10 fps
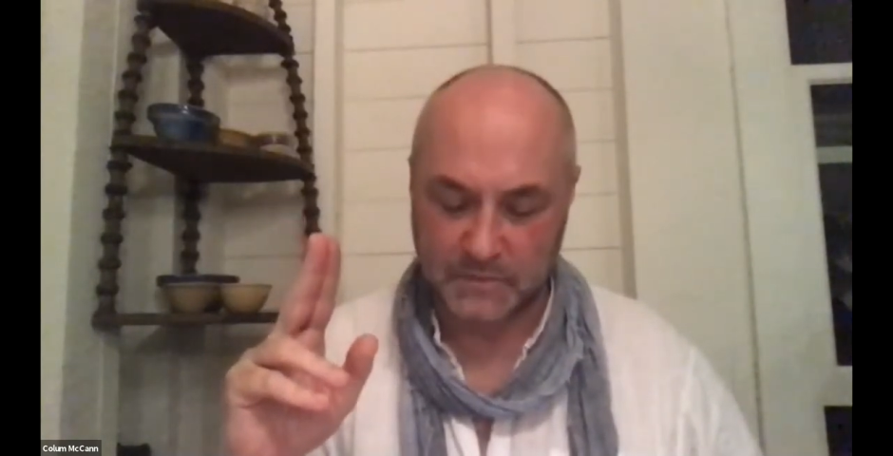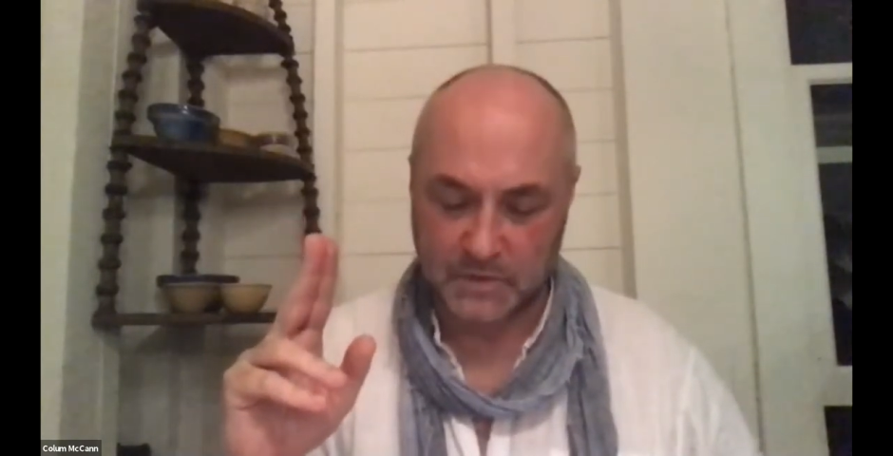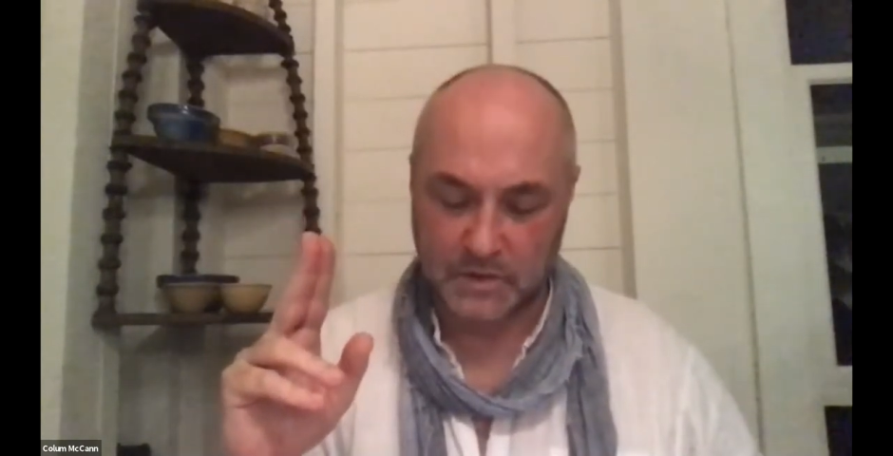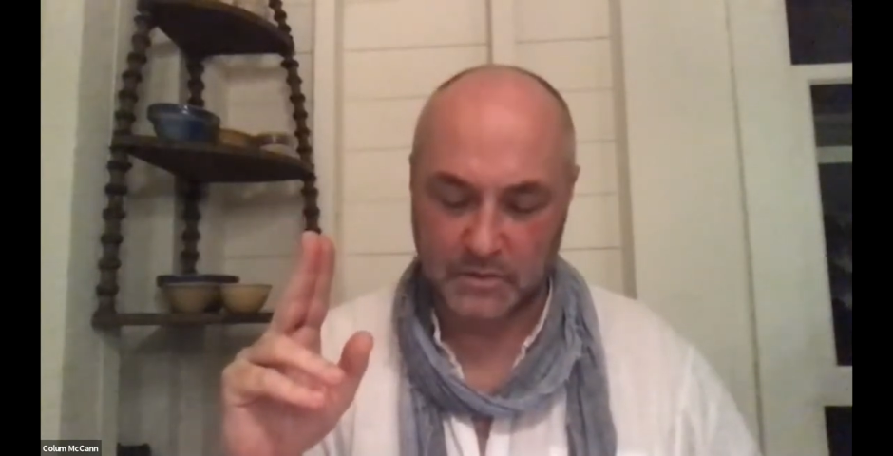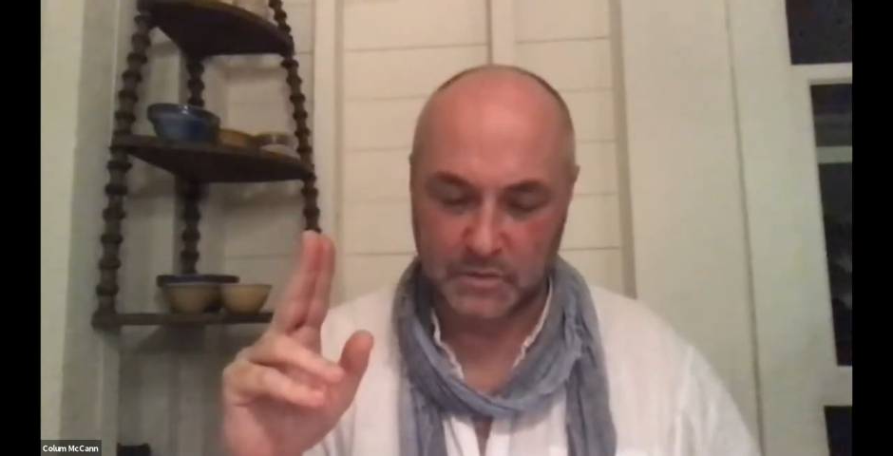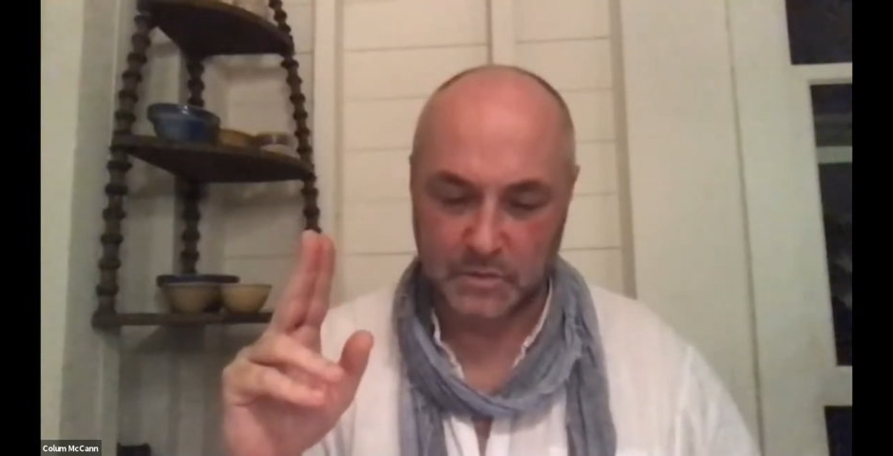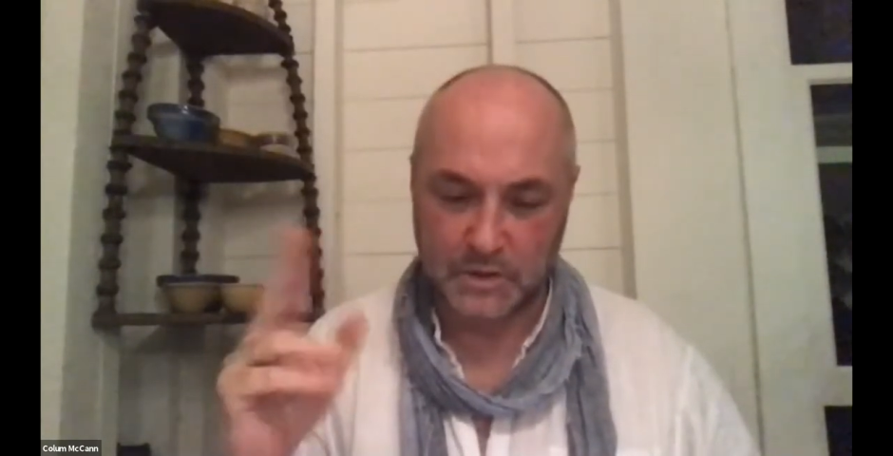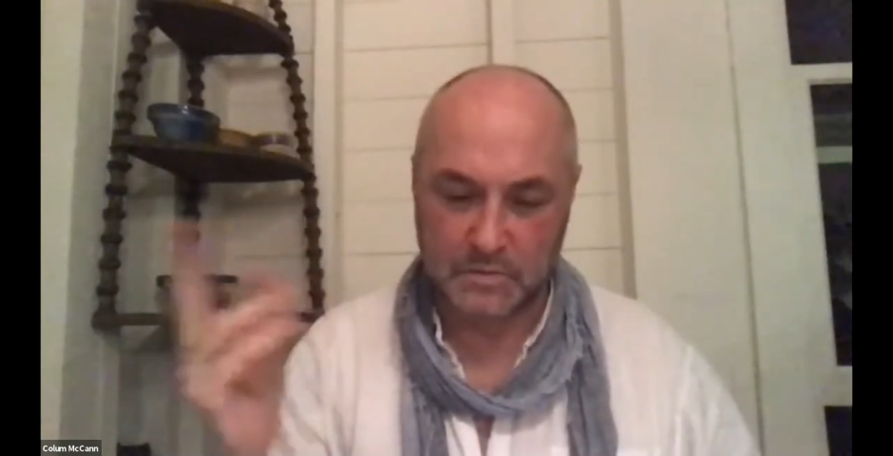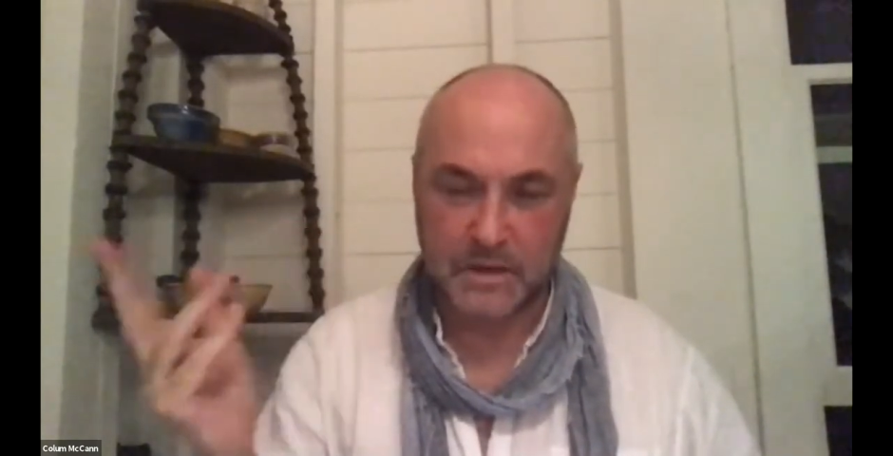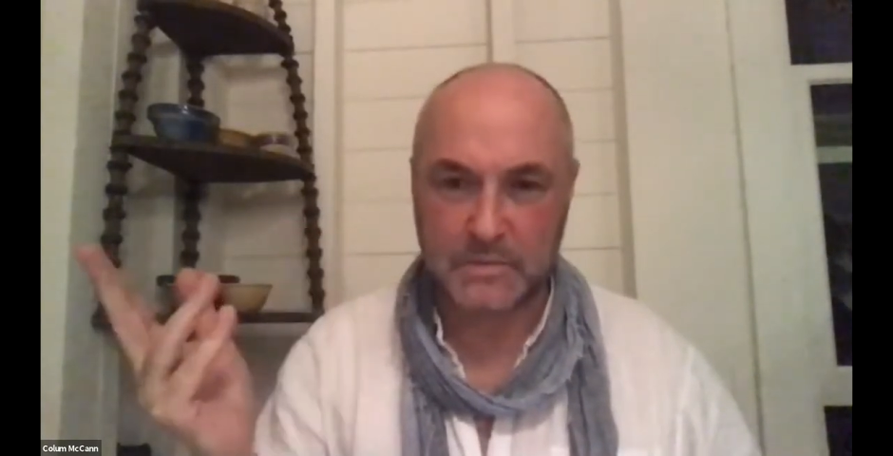we
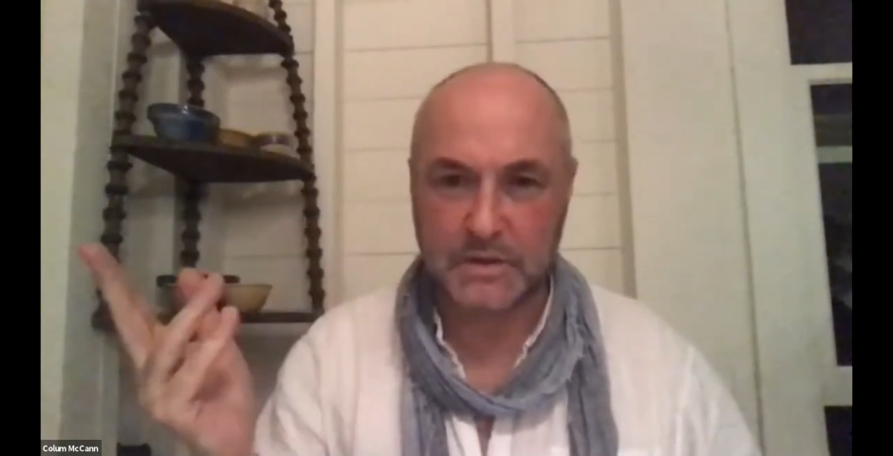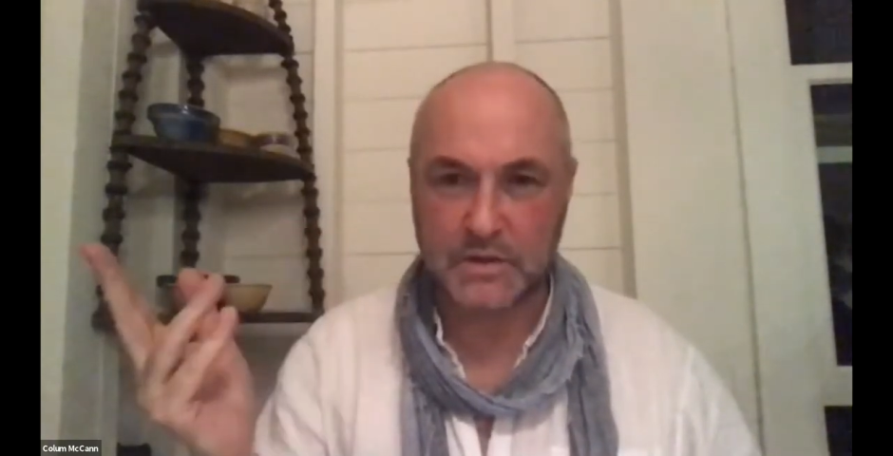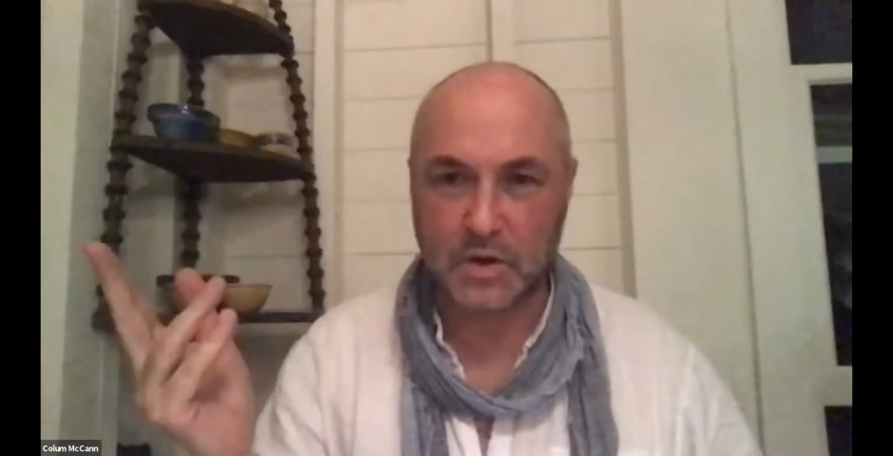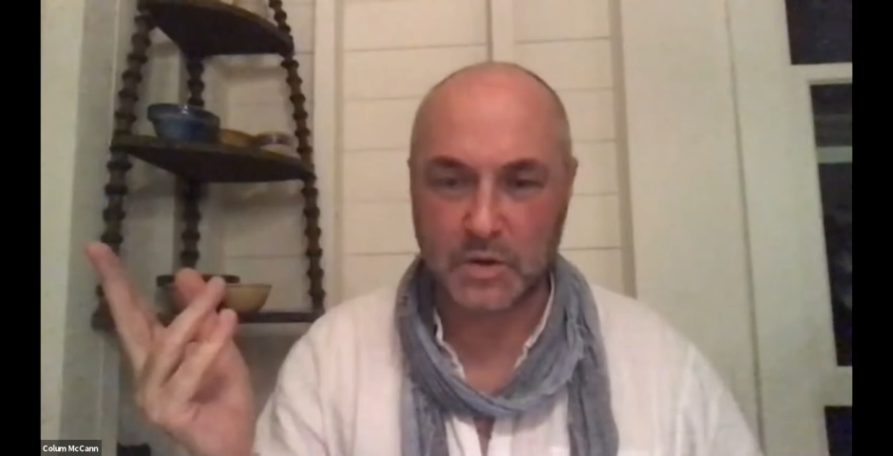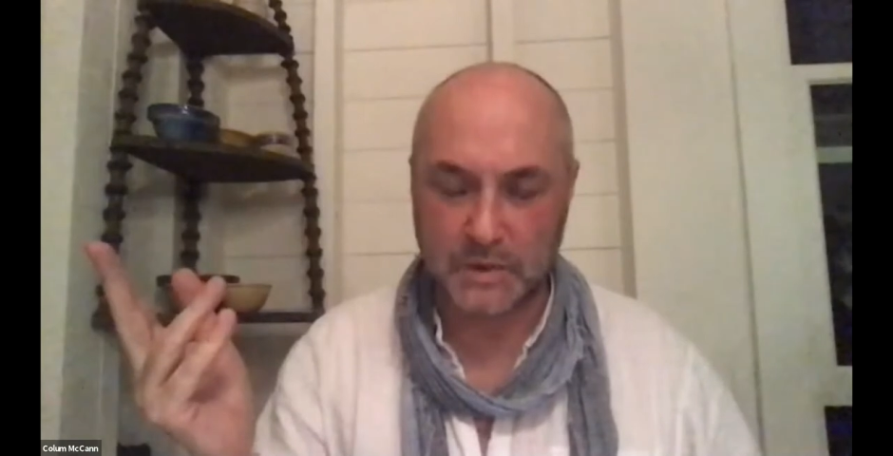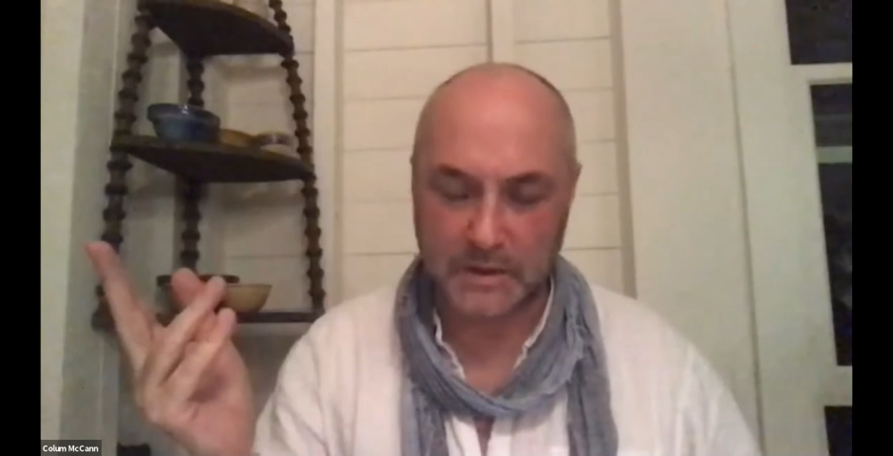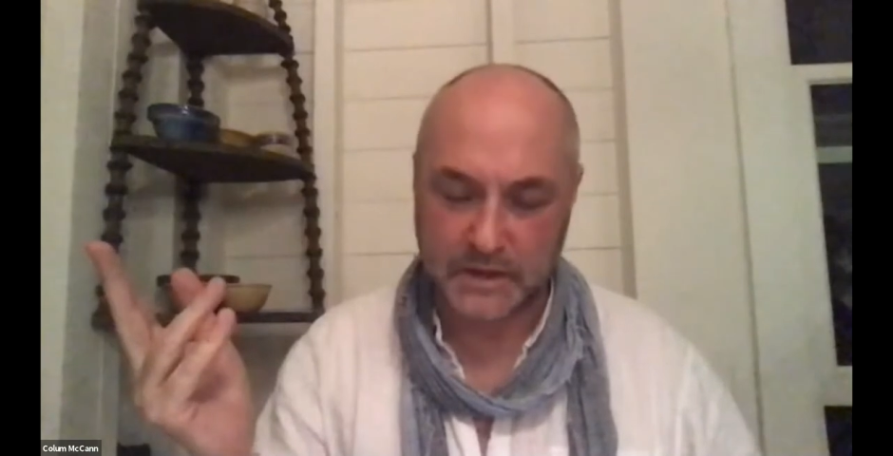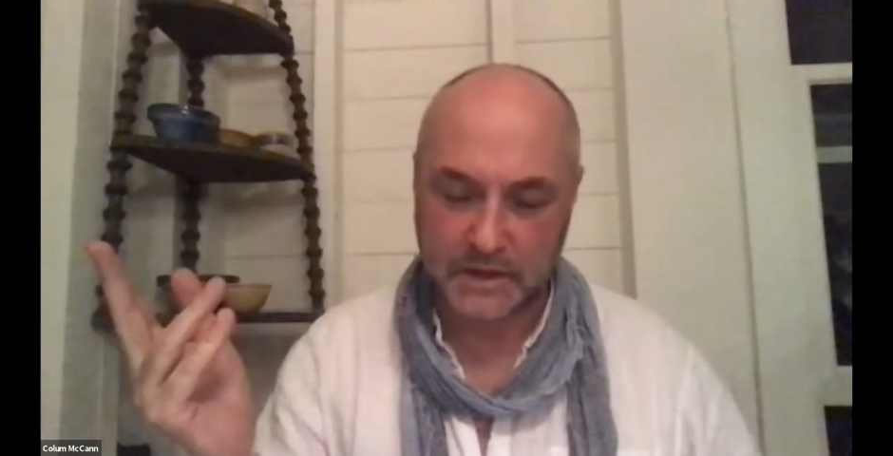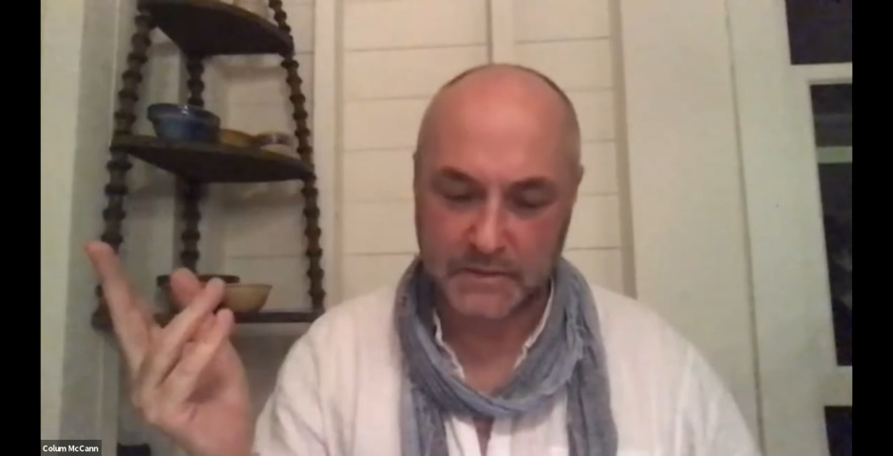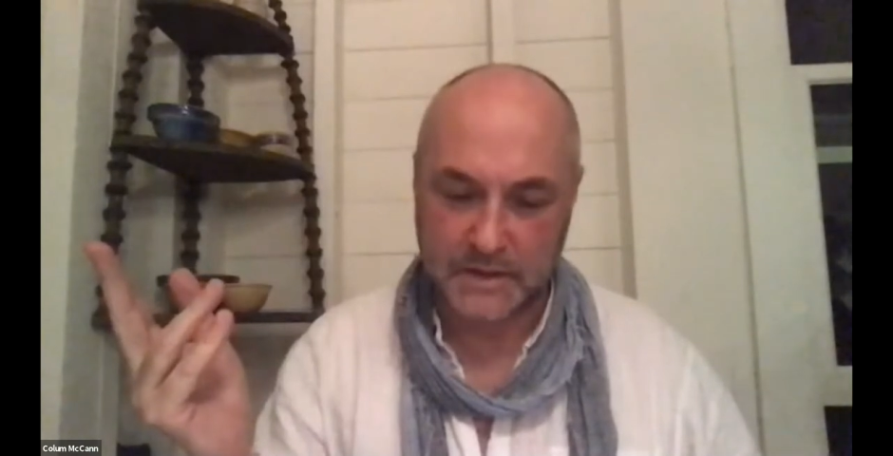can maybe talk about
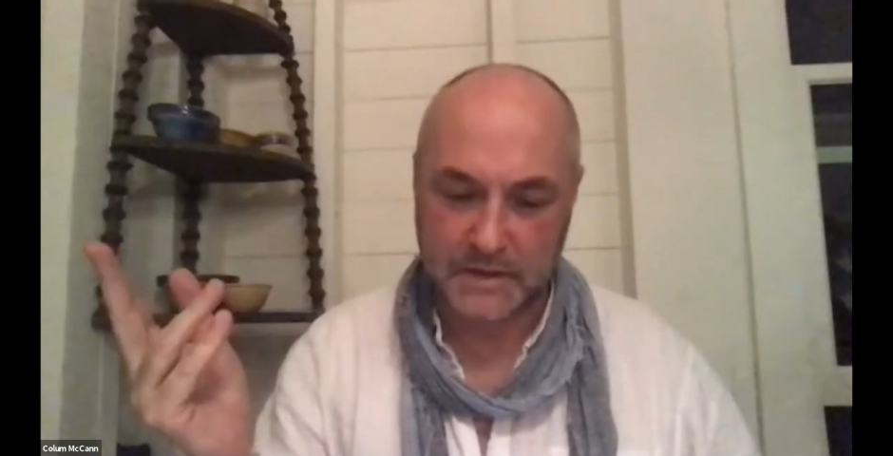that.